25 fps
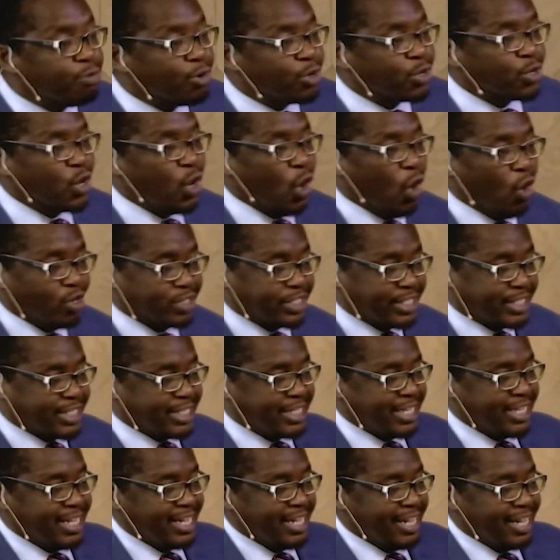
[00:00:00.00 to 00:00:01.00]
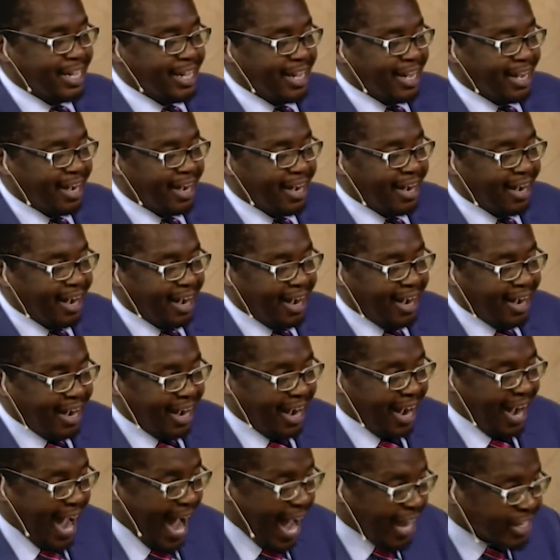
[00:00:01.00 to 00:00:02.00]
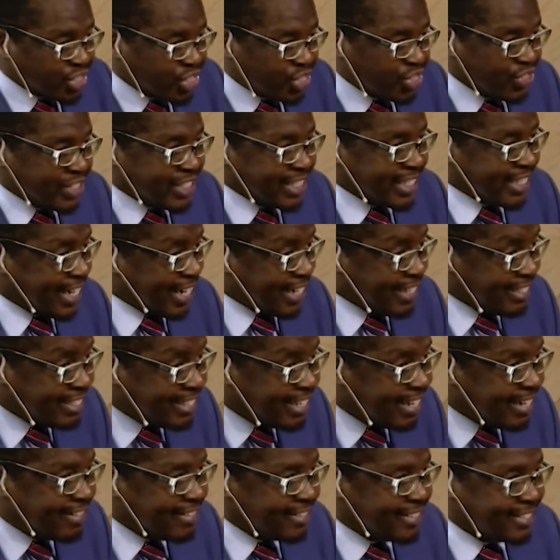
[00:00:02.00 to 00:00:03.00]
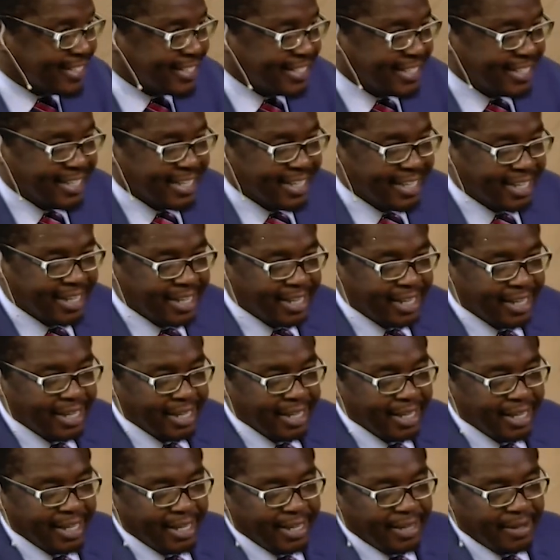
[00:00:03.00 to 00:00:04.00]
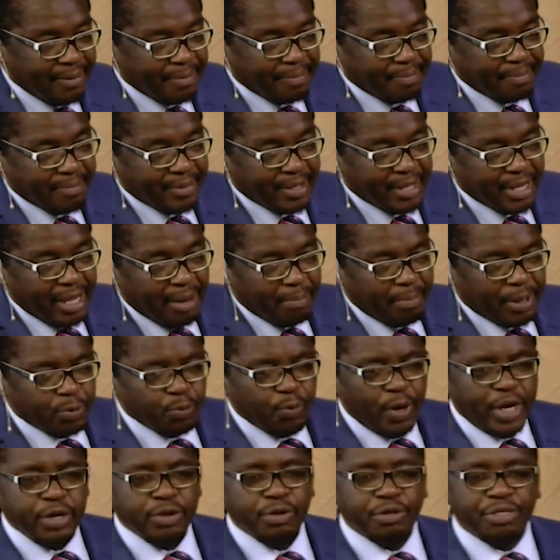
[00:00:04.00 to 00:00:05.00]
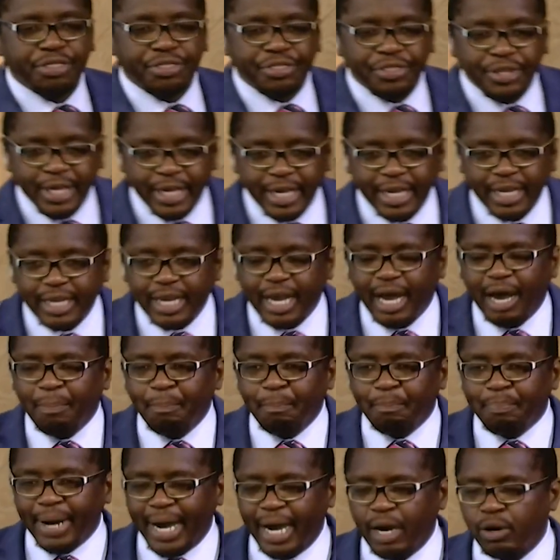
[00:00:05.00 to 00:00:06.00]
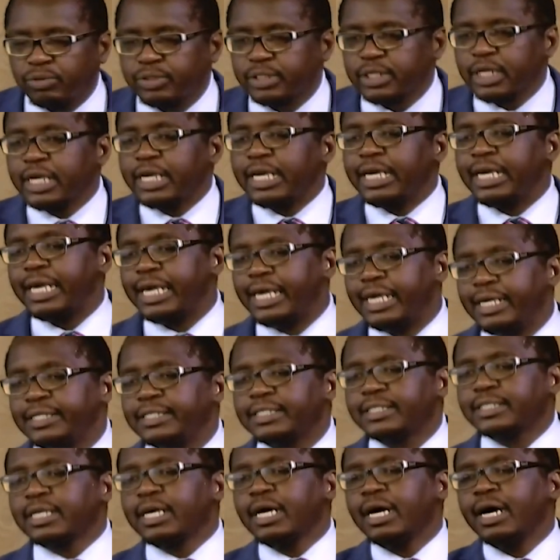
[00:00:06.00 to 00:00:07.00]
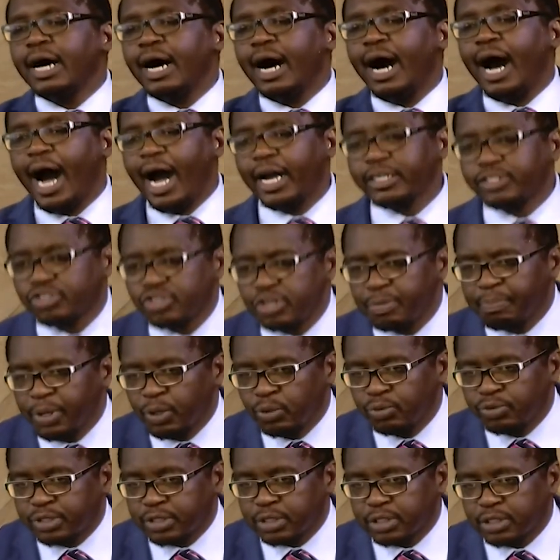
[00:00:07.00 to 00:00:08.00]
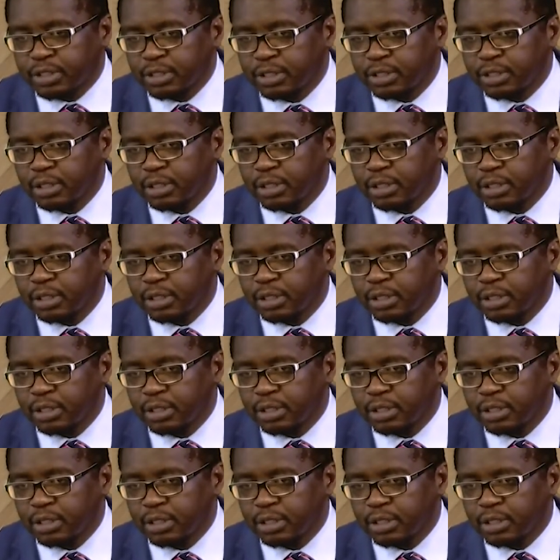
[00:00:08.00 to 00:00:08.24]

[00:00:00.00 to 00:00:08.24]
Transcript: on God's actions and ideas. But when you think about his attributes,